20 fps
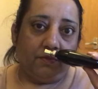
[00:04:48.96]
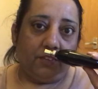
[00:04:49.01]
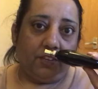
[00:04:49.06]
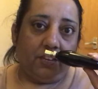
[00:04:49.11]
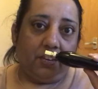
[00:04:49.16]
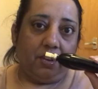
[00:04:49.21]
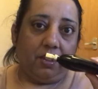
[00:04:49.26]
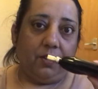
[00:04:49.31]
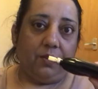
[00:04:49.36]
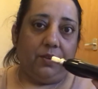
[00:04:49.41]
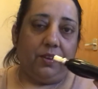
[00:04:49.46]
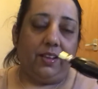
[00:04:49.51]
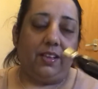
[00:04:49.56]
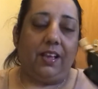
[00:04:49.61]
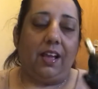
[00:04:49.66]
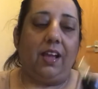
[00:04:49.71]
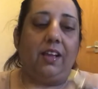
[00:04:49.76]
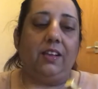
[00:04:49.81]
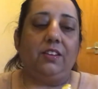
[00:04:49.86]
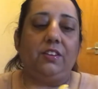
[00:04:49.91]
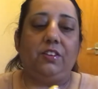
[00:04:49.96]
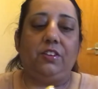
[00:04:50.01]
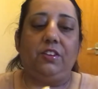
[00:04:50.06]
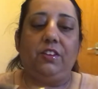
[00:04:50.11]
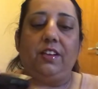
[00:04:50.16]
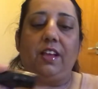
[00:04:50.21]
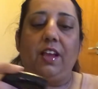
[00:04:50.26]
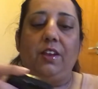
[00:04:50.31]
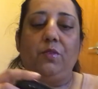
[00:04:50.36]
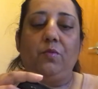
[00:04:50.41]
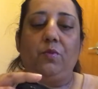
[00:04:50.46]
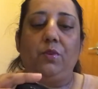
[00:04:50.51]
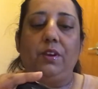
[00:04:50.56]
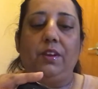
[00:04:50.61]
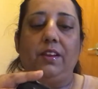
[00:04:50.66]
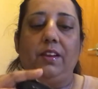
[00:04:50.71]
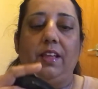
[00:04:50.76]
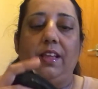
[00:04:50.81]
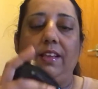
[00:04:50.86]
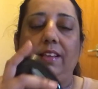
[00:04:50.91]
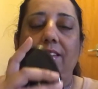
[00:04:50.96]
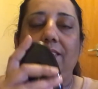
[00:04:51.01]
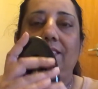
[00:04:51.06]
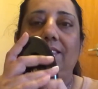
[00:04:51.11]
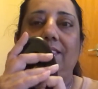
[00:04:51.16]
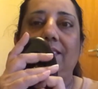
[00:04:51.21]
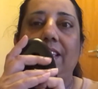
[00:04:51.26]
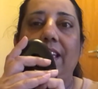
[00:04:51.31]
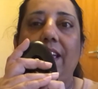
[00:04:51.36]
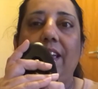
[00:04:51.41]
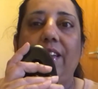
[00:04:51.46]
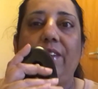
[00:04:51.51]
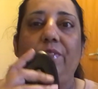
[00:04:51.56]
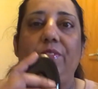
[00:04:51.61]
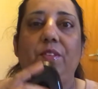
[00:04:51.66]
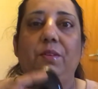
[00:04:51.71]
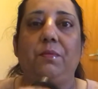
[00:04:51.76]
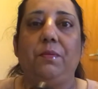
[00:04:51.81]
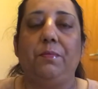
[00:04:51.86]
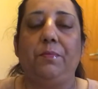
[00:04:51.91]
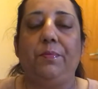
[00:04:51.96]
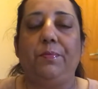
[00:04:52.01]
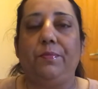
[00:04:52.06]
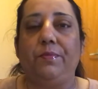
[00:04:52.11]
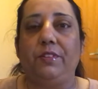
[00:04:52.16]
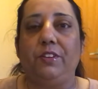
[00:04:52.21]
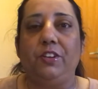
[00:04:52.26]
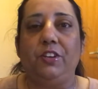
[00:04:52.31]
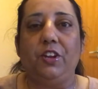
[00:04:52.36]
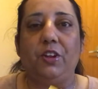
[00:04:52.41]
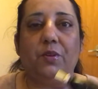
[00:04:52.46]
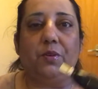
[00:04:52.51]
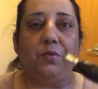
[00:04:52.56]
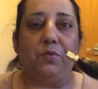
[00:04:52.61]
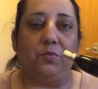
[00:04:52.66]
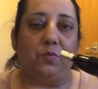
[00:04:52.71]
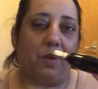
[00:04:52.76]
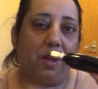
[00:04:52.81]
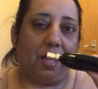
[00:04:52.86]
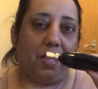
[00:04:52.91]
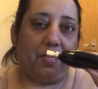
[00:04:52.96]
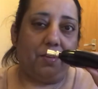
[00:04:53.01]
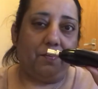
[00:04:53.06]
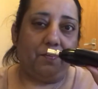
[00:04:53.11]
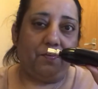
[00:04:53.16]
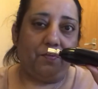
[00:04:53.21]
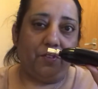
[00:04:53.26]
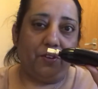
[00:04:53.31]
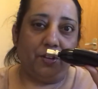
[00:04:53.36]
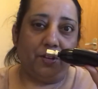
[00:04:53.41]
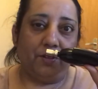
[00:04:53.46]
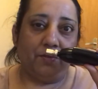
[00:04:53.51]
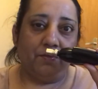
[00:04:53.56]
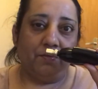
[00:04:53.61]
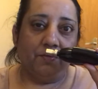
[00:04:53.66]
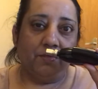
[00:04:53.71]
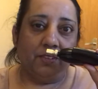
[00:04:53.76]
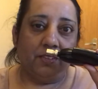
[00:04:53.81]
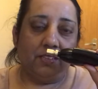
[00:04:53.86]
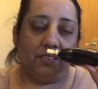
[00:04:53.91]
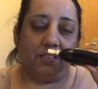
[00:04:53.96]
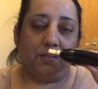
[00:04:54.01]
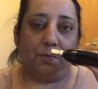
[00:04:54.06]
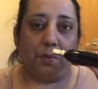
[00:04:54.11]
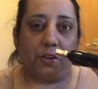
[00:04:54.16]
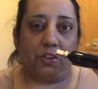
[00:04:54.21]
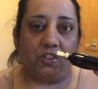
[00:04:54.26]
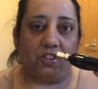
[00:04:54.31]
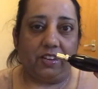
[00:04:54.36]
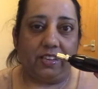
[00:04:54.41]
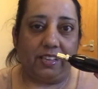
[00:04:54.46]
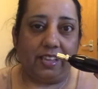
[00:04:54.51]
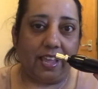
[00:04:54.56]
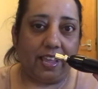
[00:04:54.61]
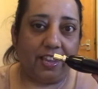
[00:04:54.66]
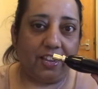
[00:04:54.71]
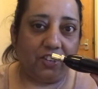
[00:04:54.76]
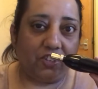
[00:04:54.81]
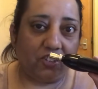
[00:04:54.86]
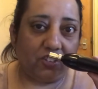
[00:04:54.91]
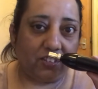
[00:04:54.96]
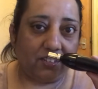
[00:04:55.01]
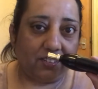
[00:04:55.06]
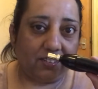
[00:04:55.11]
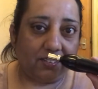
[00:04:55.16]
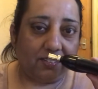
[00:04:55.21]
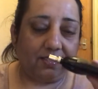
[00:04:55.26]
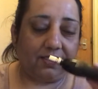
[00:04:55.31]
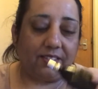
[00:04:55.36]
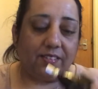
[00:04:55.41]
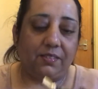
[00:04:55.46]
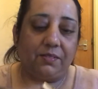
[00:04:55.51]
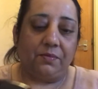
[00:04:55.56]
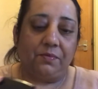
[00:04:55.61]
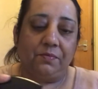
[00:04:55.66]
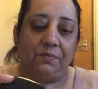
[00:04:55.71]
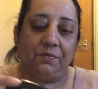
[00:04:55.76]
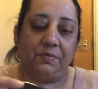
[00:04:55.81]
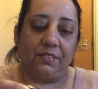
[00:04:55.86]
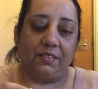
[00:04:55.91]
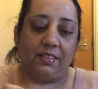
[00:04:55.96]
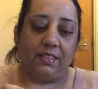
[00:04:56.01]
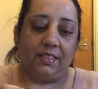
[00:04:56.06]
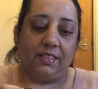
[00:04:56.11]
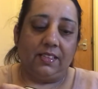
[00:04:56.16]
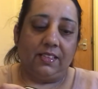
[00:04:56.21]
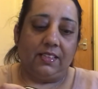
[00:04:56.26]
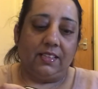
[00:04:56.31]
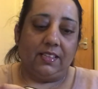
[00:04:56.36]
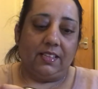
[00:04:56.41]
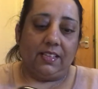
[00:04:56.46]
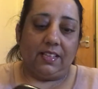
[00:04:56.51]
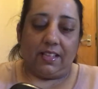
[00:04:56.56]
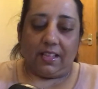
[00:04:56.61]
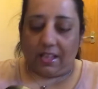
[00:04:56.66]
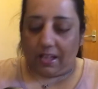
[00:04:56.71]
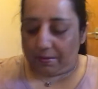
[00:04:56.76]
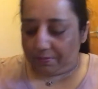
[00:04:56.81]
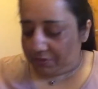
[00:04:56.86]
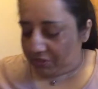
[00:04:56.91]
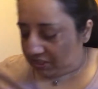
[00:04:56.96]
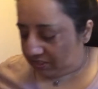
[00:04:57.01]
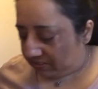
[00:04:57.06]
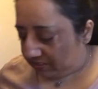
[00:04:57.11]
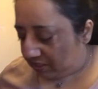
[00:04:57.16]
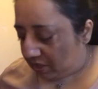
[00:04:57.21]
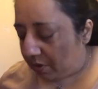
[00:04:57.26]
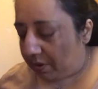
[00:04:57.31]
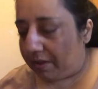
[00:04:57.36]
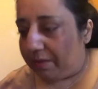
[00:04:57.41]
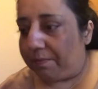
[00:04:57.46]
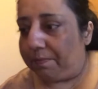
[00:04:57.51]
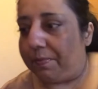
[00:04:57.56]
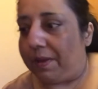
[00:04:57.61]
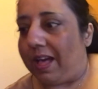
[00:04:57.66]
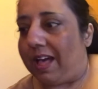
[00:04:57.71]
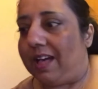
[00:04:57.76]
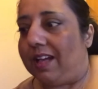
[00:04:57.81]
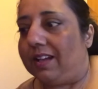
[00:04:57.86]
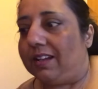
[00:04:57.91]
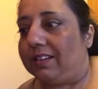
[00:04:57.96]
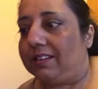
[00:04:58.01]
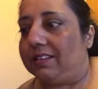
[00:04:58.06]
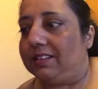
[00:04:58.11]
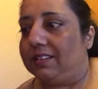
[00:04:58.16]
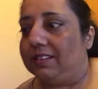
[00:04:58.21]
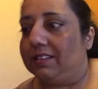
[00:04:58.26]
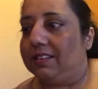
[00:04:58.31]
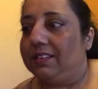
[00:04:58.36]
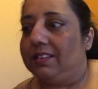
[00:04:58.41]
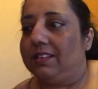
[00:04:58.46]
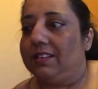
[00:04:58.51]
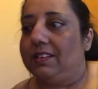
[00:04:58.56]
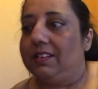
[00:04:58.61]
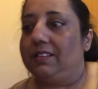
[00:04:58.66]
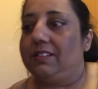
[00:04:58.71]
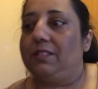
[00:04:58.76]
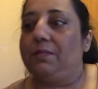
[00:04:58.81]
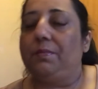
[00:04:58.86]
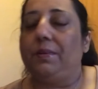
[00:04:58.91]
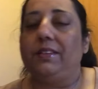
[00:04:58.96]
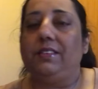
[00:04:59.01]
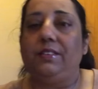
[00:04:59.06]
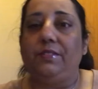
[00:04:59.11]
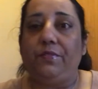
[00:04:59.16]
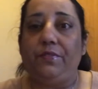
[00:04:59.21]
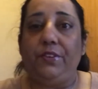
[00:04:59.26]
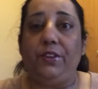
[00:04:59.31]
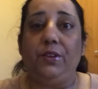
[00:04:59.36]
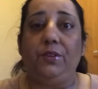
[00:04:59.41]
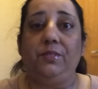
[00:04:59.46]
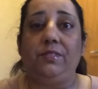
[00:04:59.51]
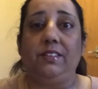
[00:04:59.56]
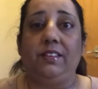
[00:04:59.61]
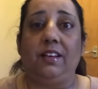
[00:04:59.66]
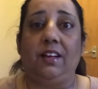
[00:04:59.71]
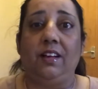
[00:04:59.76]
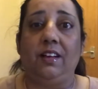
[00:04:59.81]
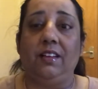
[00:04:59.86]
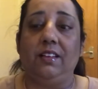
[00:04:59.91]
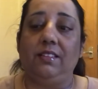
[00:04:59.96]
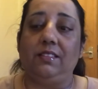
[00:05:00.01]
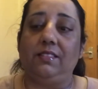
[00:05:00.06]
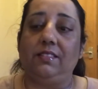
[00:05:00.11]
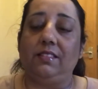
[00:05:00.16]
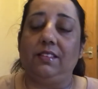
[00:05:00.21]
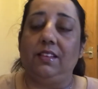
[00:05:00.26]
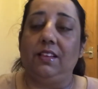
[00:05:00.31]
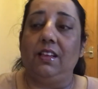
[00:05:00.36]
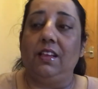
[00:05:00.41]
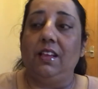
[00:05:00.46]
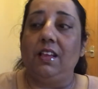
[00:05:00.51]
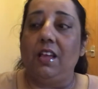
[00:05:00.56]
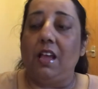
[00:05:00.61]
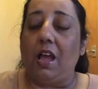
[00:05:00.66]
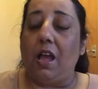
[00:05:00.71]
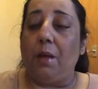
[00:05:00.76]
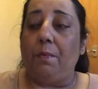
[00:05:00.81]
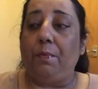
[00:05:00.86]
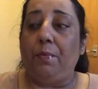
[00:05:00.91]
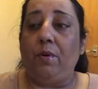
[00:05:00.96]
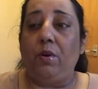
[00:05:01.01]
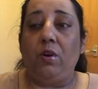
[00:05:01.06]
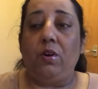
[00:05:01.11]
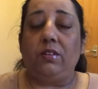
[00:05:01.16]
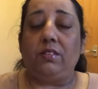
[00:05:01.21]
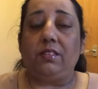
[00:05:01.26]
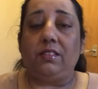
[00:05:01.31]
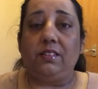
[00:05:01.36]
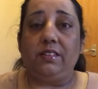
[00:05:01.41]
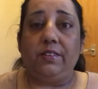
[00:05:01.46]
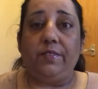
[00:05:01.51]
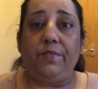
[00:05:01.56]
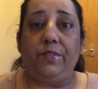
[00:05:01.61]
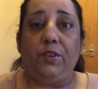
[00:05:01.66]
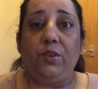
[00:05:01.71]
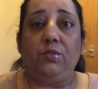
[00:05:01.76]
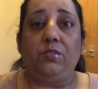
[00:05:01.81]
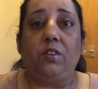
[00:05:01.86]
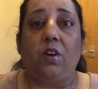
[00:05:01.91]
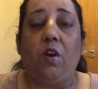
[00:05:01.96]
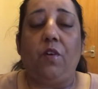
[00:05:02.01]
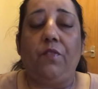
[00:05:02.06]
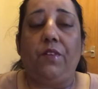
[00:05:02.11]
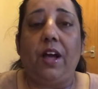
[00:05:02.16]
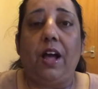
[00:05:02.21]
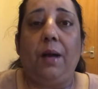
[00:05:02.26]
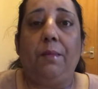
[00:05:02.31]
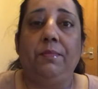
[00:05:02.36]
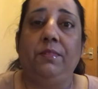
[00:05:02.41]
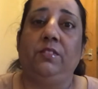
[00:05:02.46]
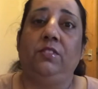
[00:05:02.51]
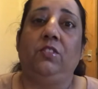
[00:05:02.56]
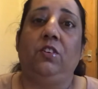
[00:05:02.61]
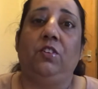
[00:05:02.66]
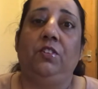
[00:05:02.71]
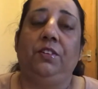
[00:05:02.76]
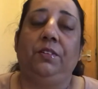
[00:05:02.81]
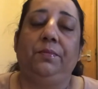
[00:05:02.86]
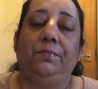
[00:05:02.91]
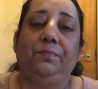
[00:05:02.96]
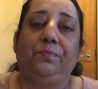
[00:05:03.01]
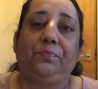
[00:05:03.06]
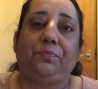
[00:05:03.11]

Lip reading: you know, you kind of want to like save them, and you know, and wear them for special occasions. I'm just going back to my diffuser, guys. I bought the diffuser off Amazon,